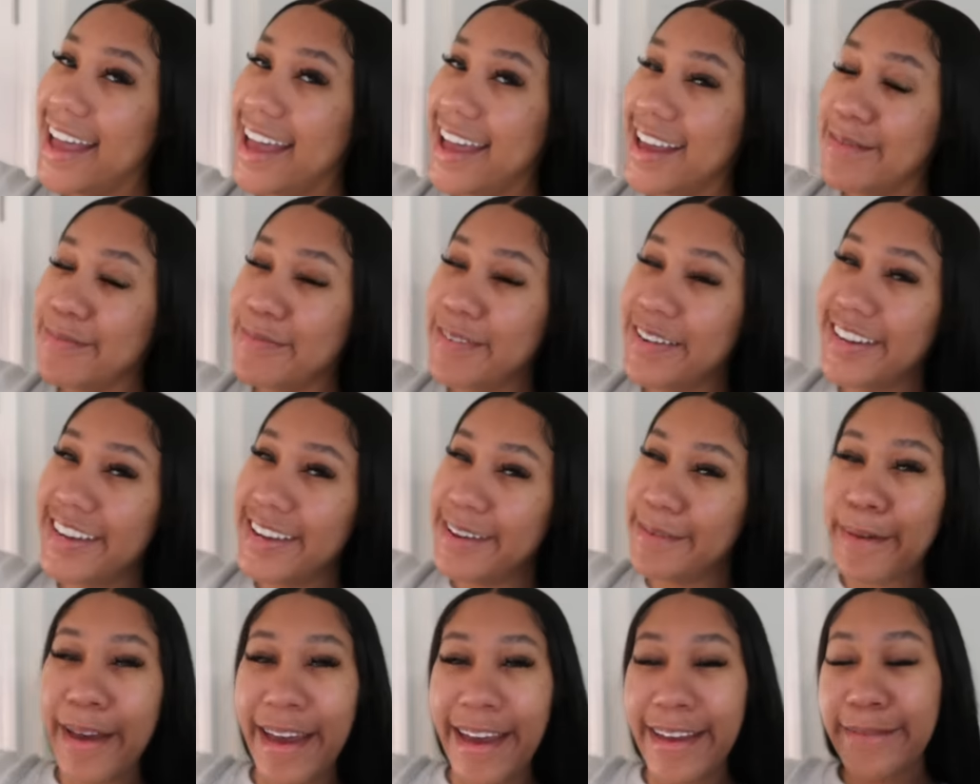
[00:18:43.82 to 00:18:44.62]
Hey
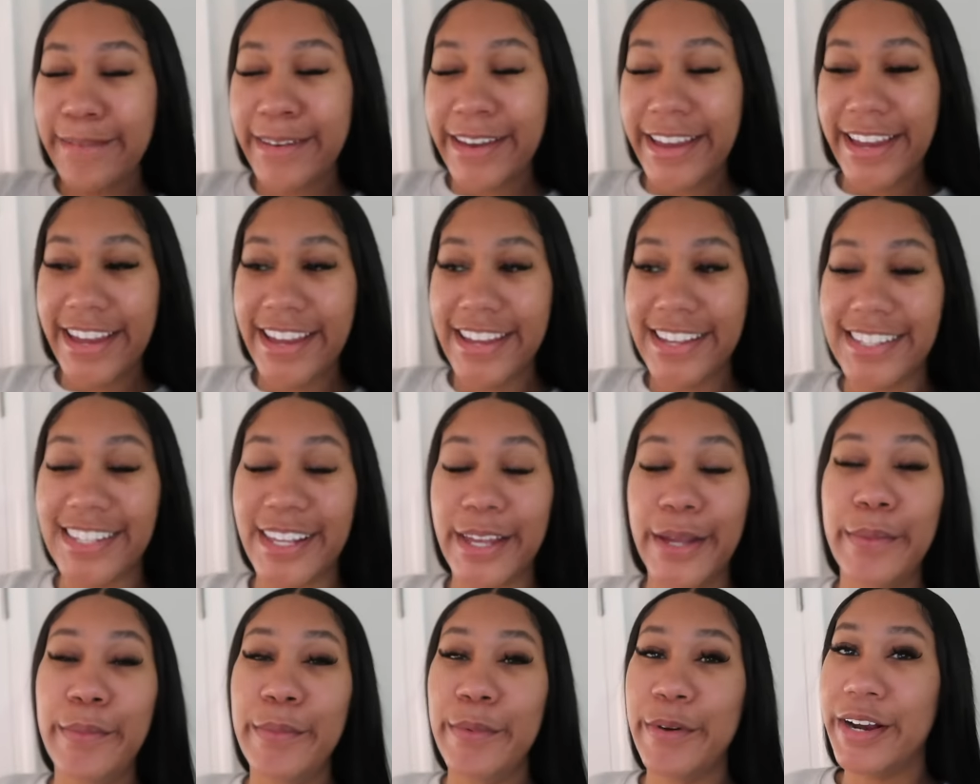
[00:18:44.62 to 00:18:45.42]
Brookie Babies,
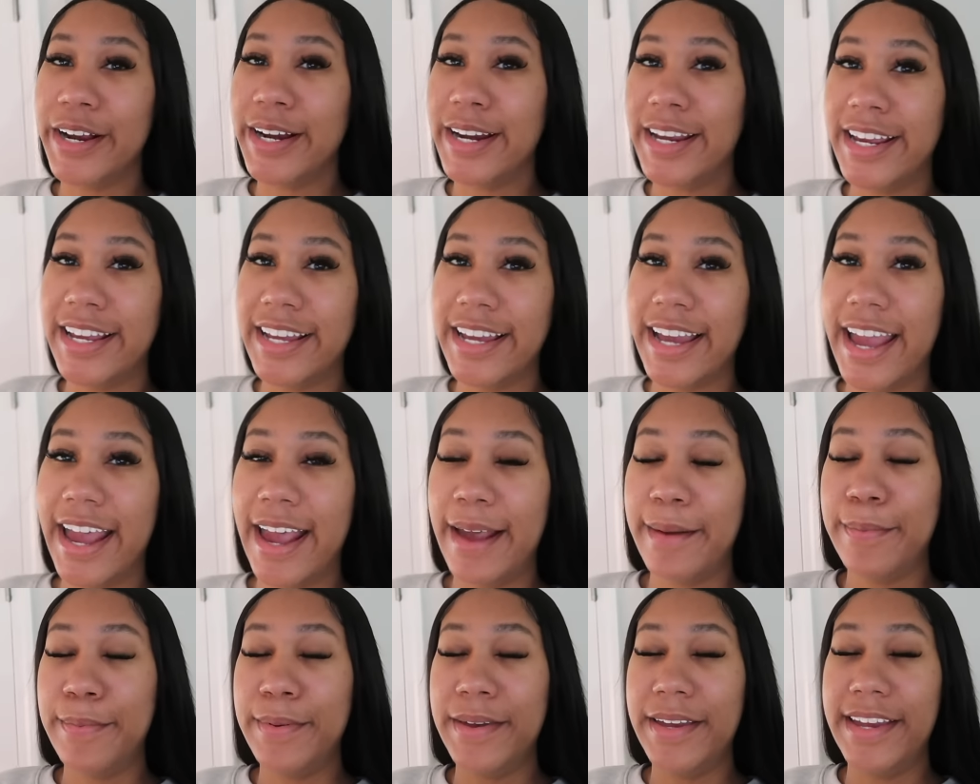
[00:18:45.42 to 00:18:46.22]
good morning,
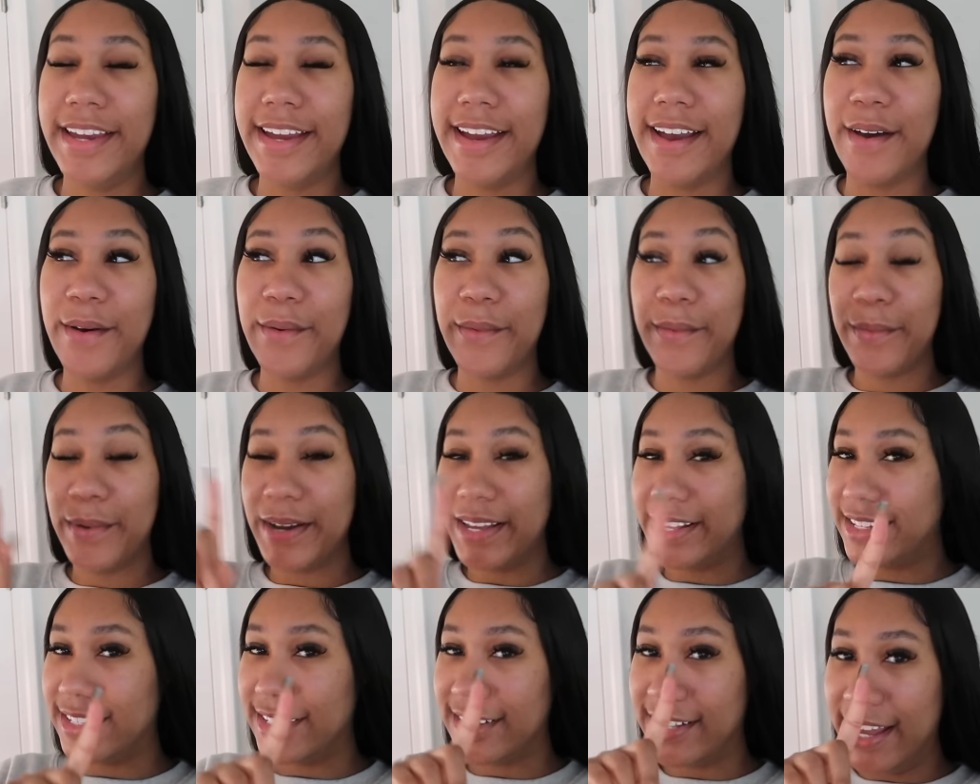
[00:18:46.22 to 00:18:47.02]
happy
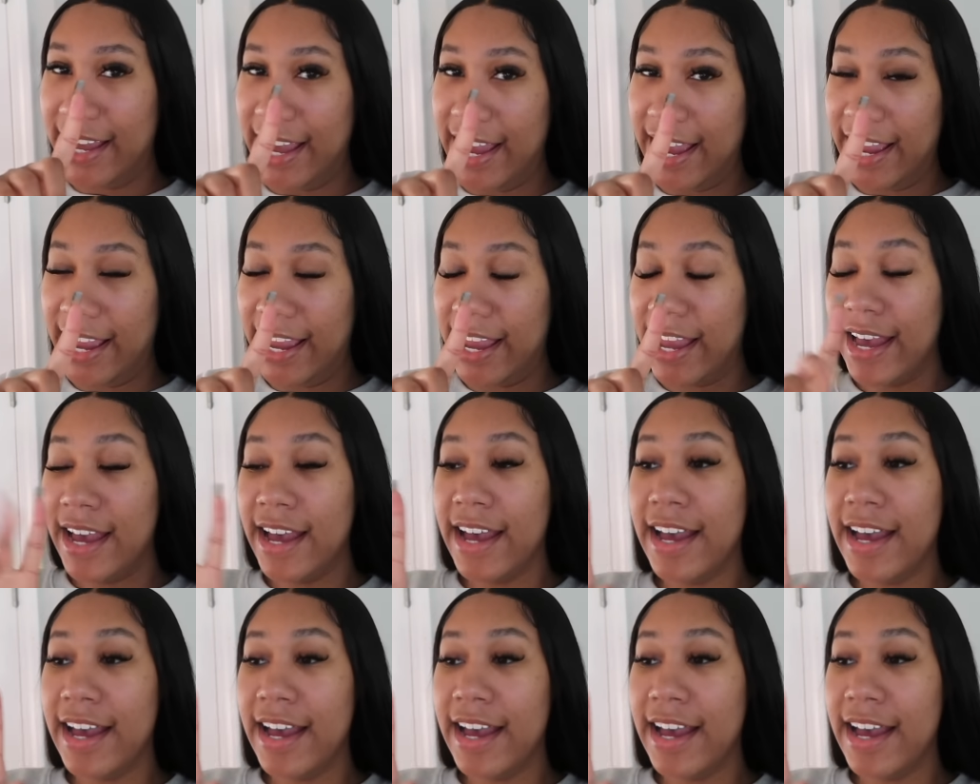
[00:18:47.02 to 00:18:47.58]
Wednesday.